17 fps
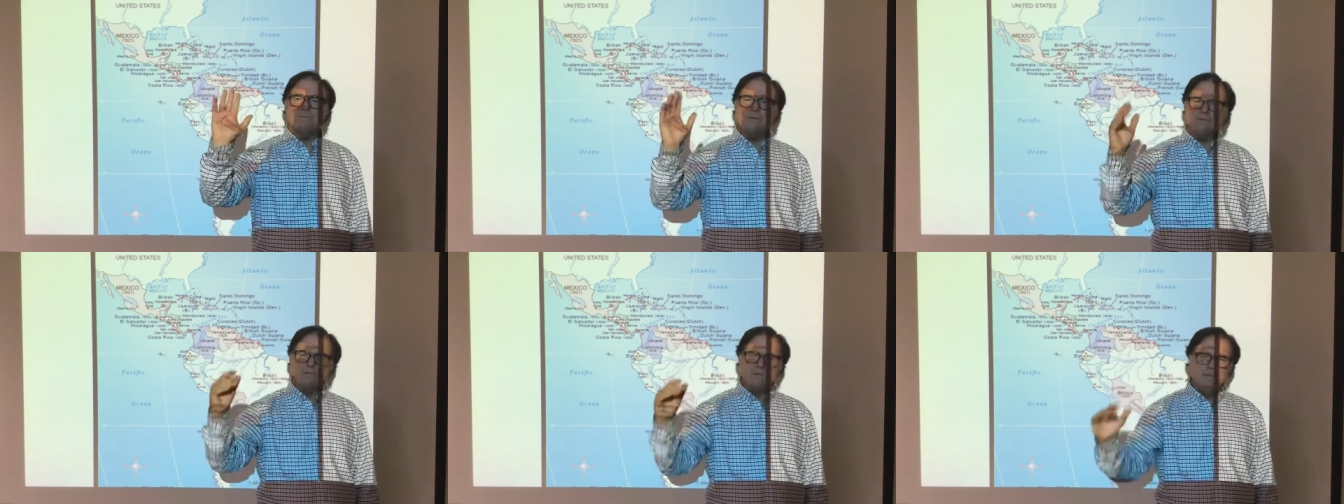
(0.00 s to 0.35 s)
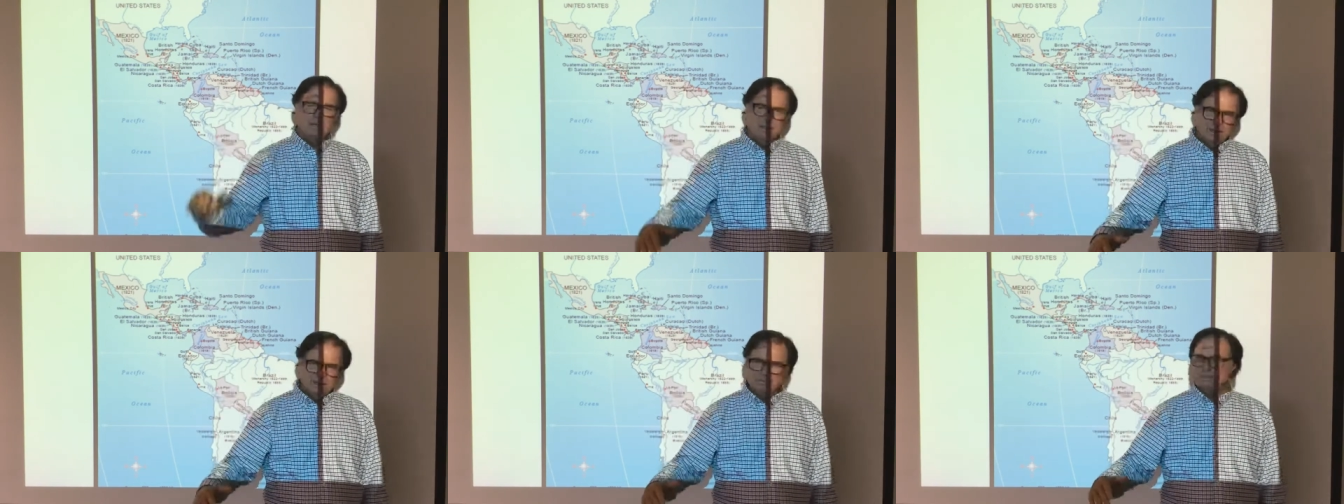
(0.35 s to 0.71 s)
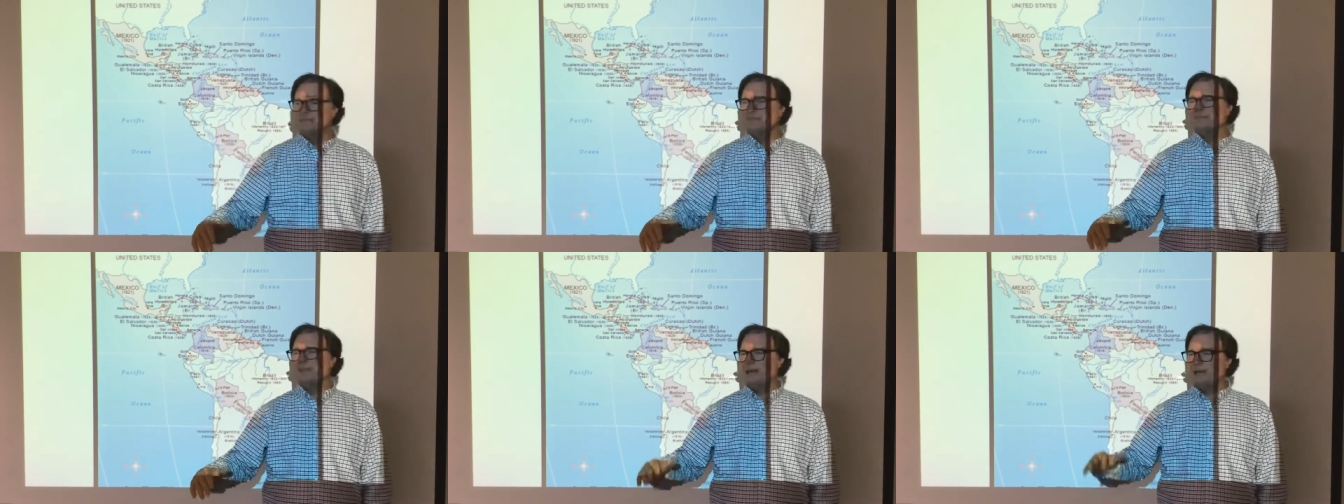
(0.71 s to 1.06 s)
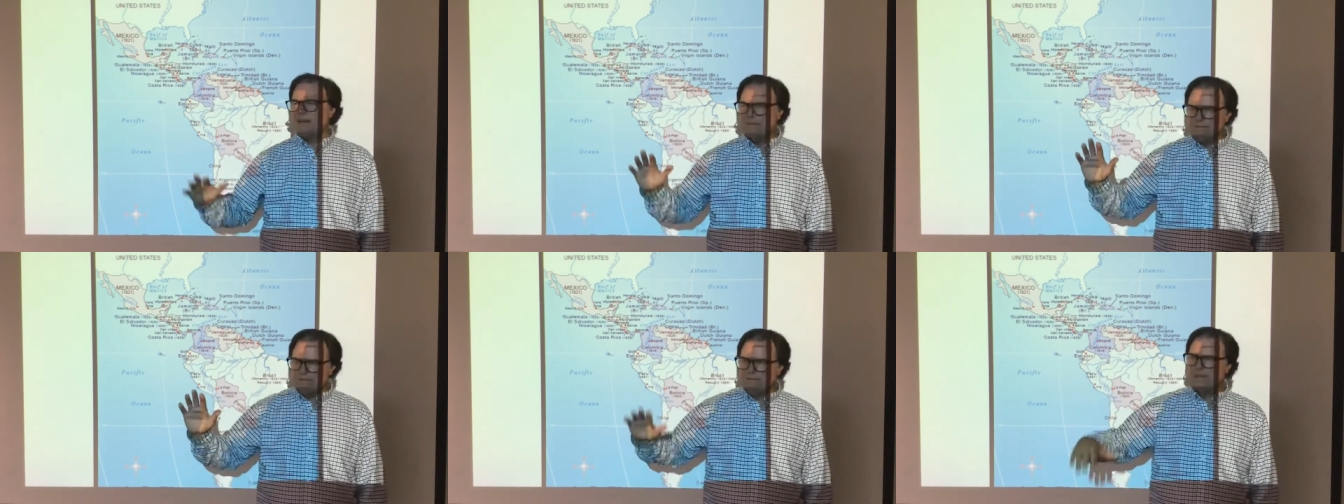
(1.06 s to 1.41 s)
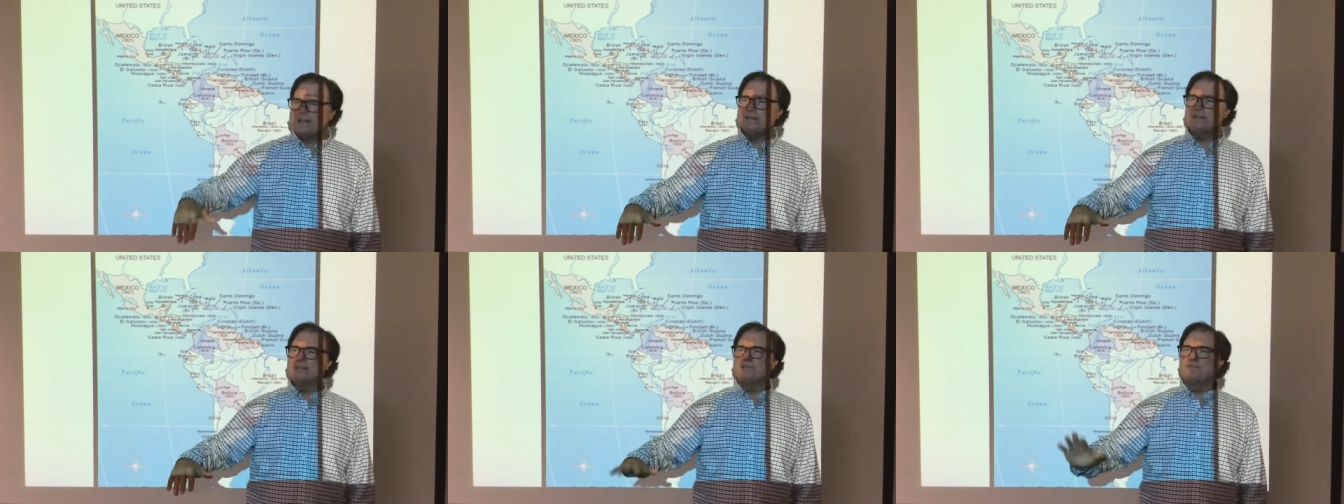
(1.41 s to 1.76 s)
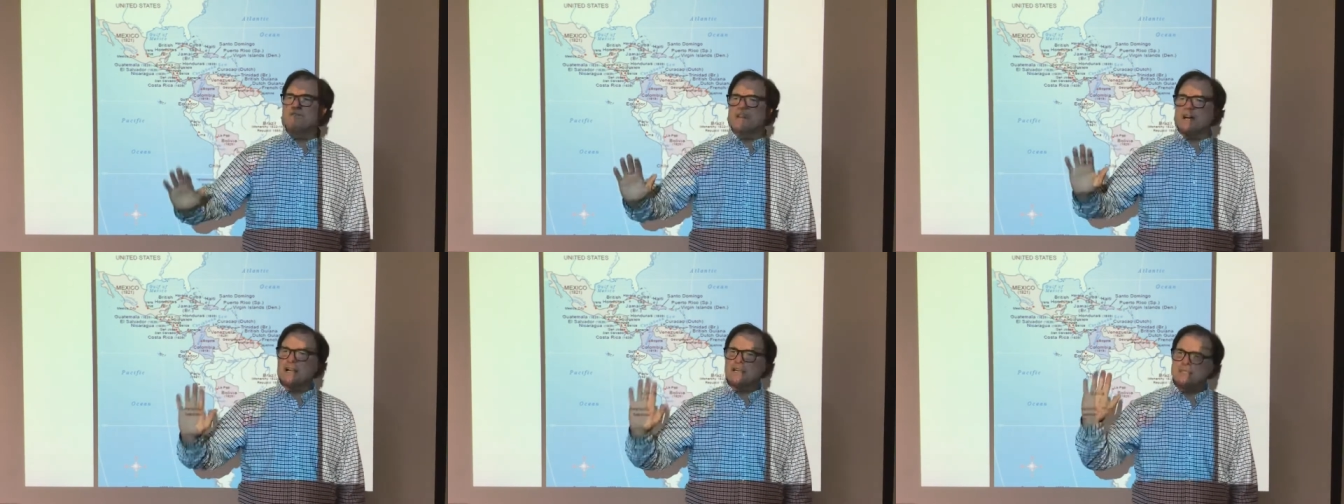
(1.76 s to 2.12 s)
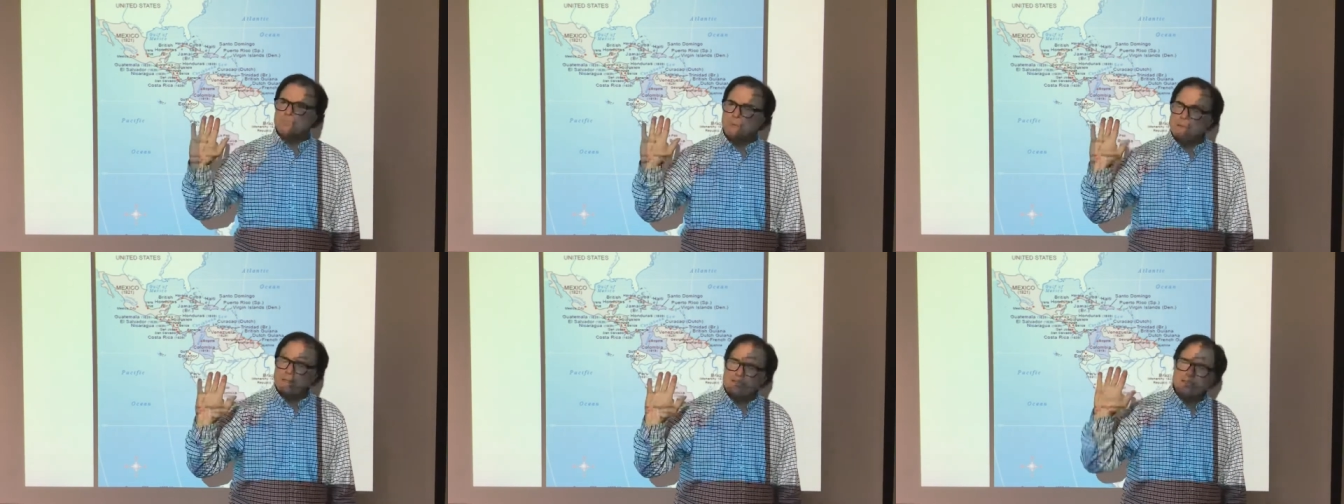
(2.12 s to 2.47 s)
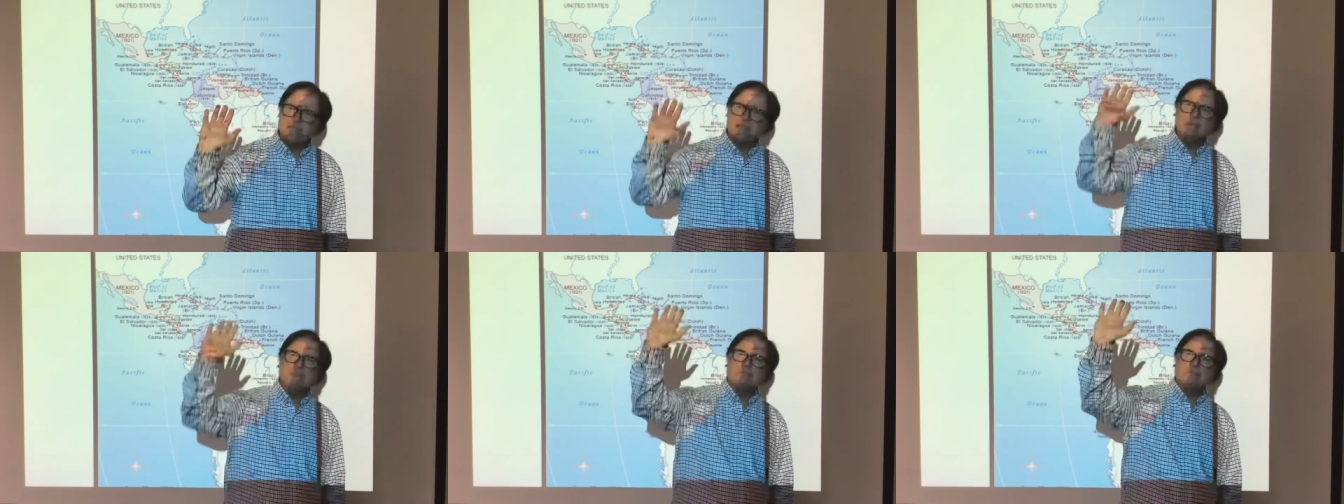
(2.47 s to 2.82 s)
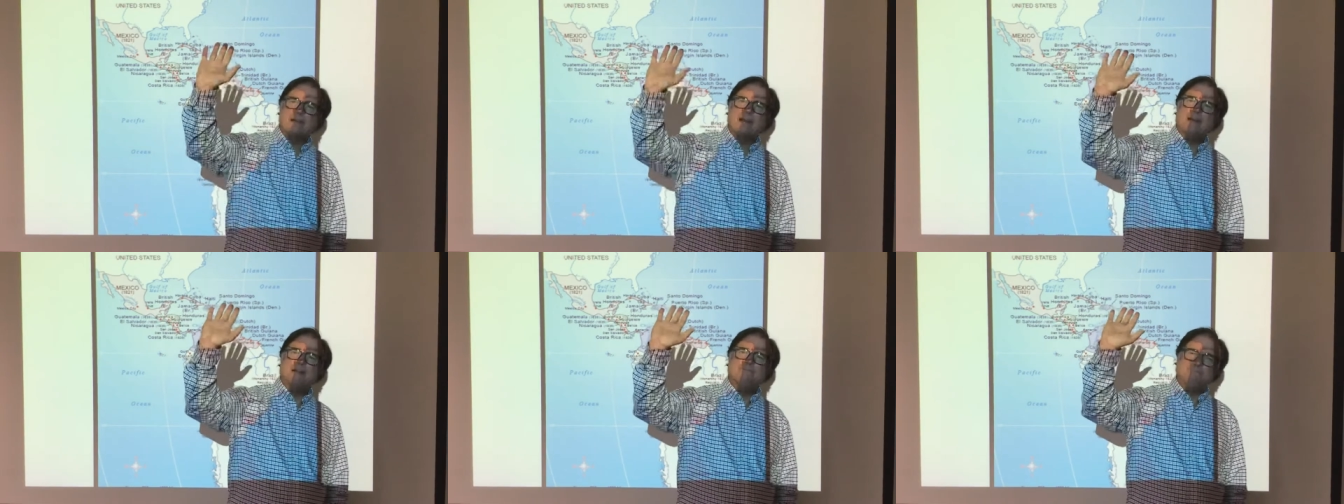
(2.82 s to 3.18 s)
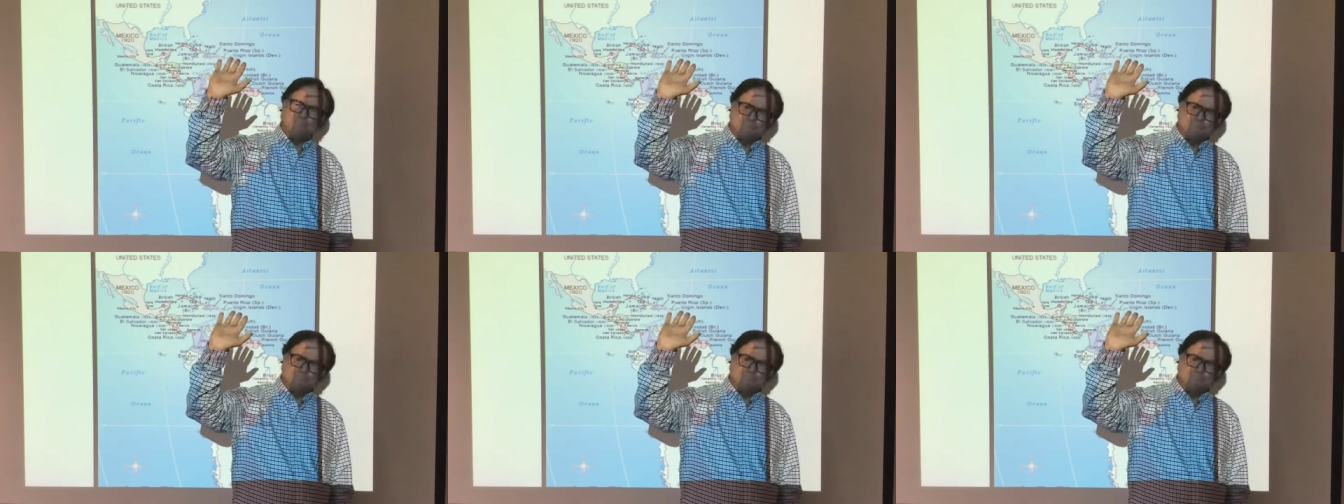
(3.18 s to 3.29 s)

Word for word: We want we yeah, follow the flaws, but at the same time,